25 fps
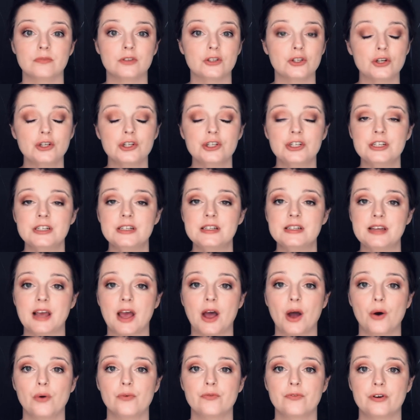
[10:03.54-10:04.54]
searching
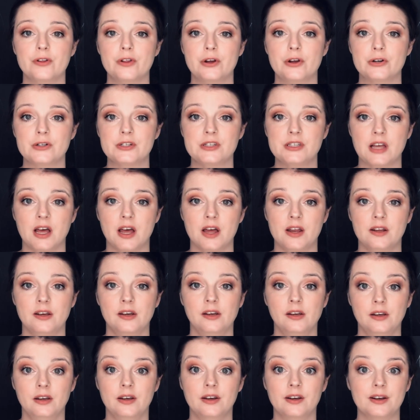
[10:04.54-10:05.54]
town for their son,
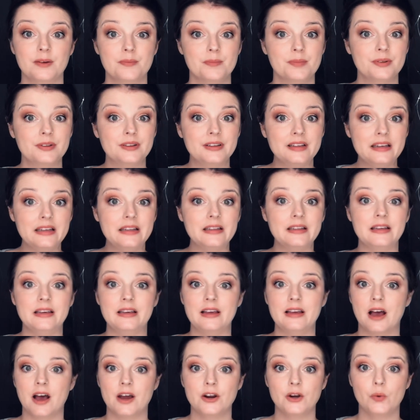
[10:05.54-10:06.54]

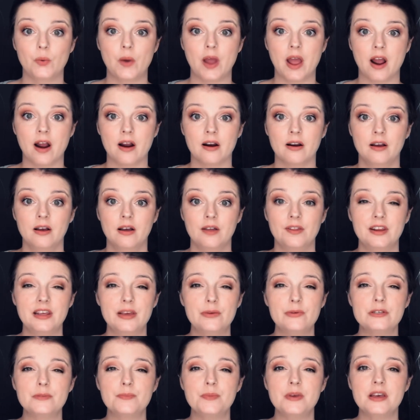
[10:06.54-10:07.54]
completely unaware that
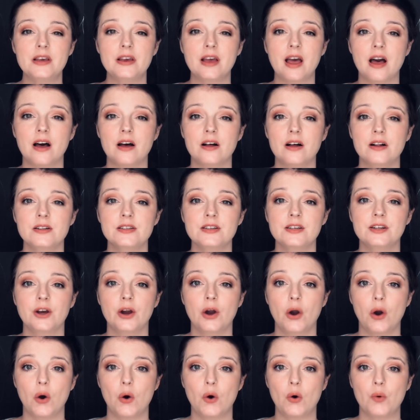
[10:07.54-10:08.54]
he was being held in a
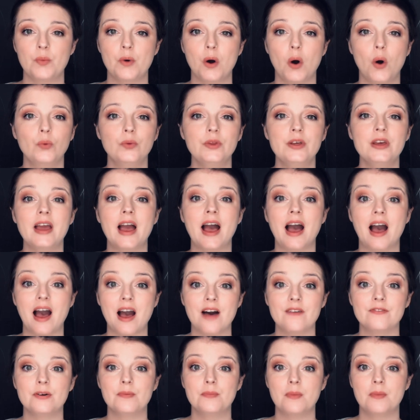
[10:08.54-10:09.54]
home only
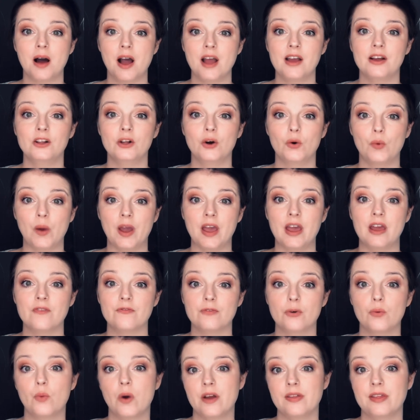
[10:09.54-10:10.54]
half a mile away
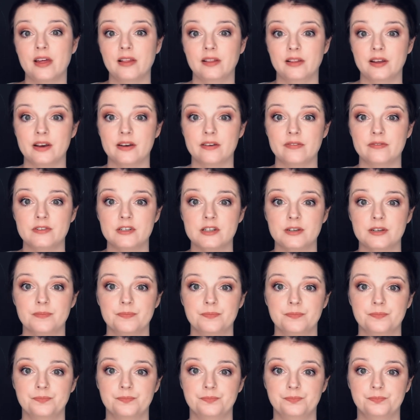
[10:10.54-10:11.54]
from where they lived.
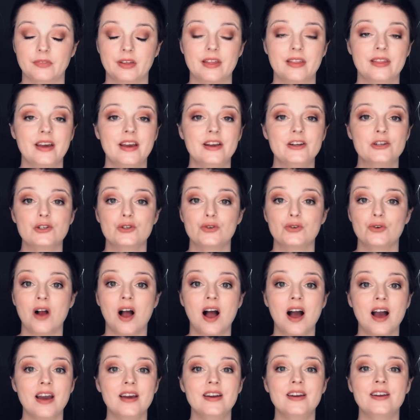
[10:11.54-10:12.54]
They
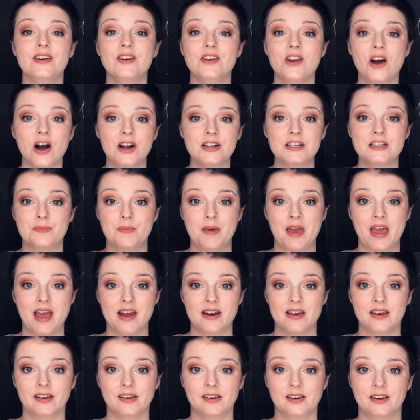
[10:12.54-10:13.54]
tried not to
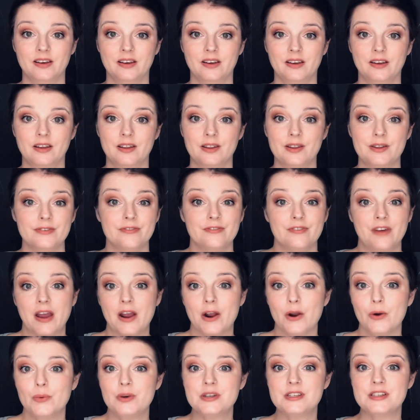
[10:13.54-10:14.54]
panic. The
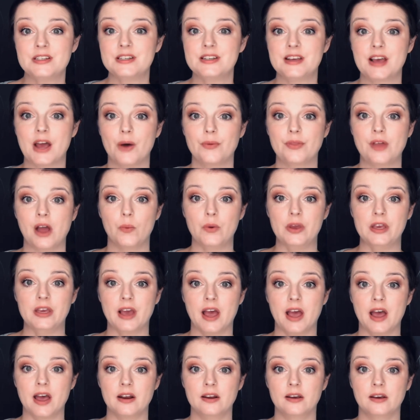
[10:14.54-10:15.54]
fair was in town that
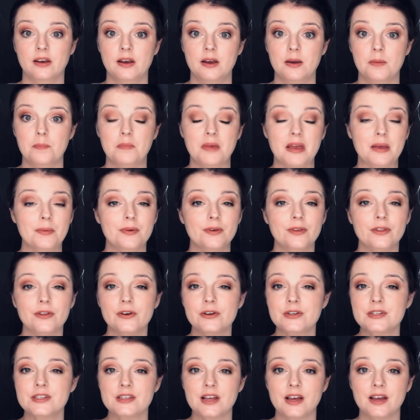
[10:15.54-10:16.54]
weekend. Maybe
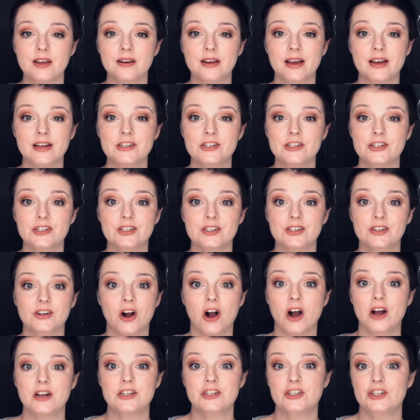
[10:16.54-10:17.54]
their son had just
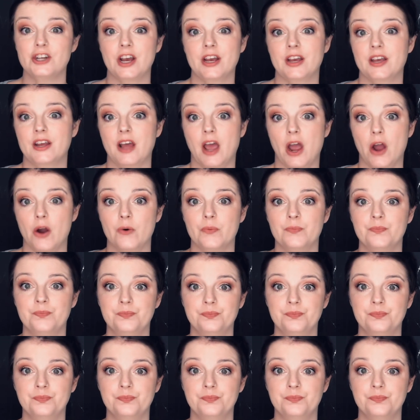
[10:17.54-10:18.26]
gone to check it out